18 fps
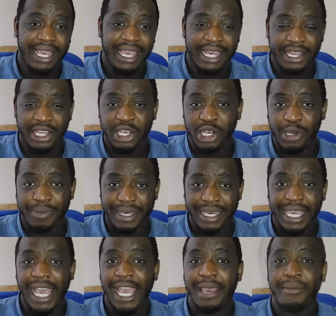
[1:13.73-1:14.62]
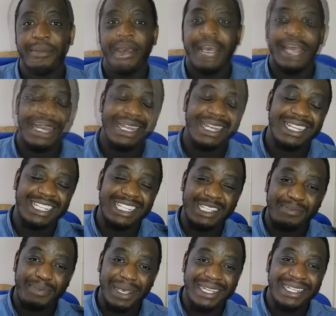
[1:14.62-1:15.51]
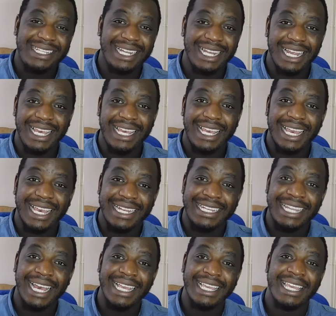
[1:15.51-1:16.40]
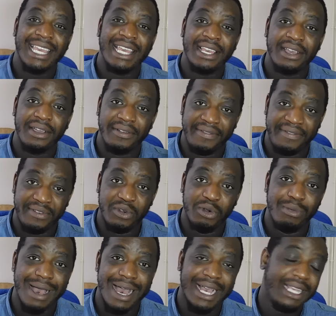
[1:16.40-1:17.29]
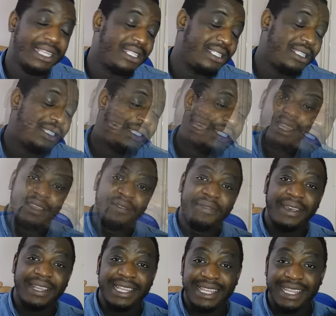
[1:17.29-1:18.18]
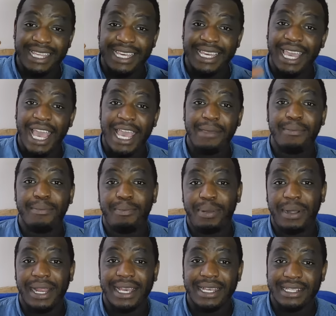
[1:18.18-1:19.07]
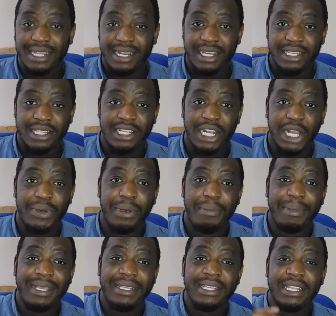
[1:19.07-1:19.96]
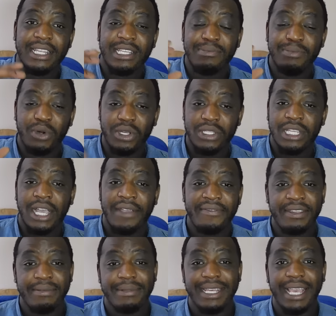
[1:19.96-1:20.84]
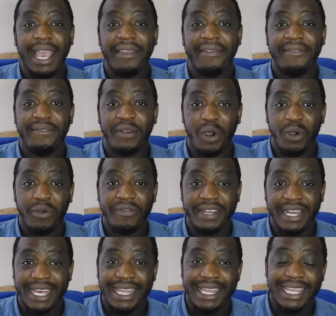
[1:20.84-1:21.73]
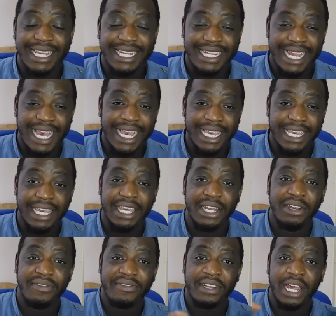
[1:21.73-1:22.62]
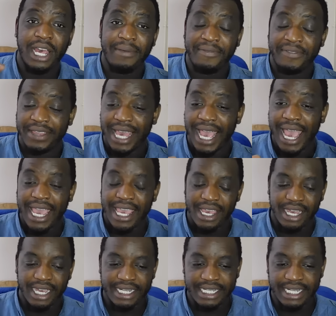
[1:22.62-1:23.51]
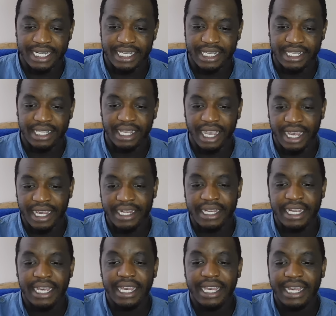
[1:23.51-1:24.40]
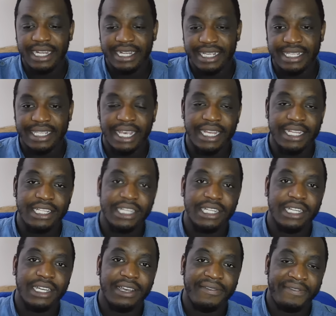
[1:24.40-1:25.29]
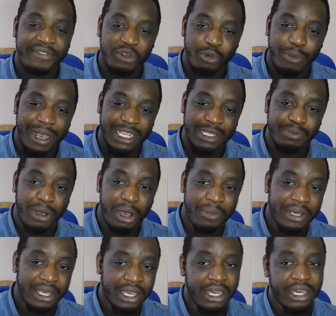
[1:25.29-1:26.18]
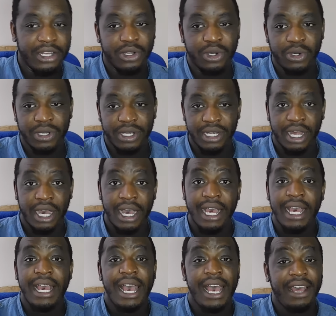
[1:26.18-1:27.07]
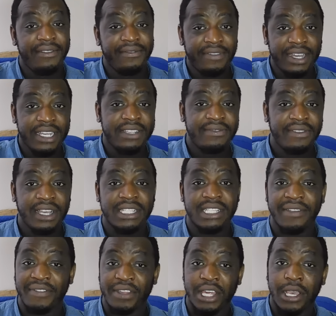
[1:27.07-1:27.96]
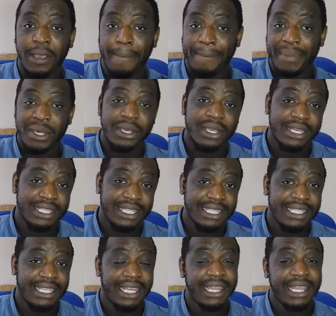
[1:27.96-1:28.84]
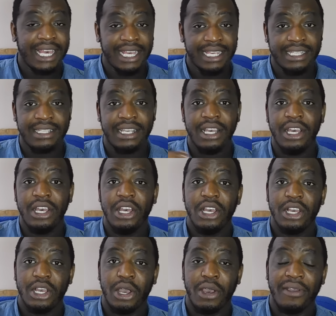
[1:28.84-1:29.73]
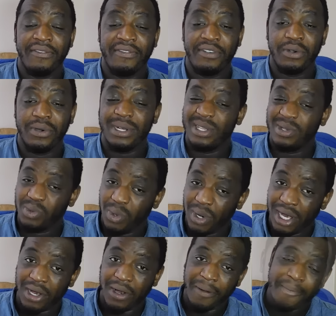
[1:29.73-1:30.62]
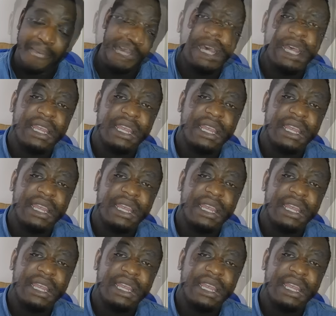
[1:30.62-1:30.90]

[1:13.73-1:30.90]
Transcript: in the coming game, and especially attacking fullbacks. The fact that the game plays a lot slower means that there's more time for them to get involved in the attack, enough time for the AI to decide to send your fullbacks bombing on or not, and vice versa for the computer to send theirs going forward as well.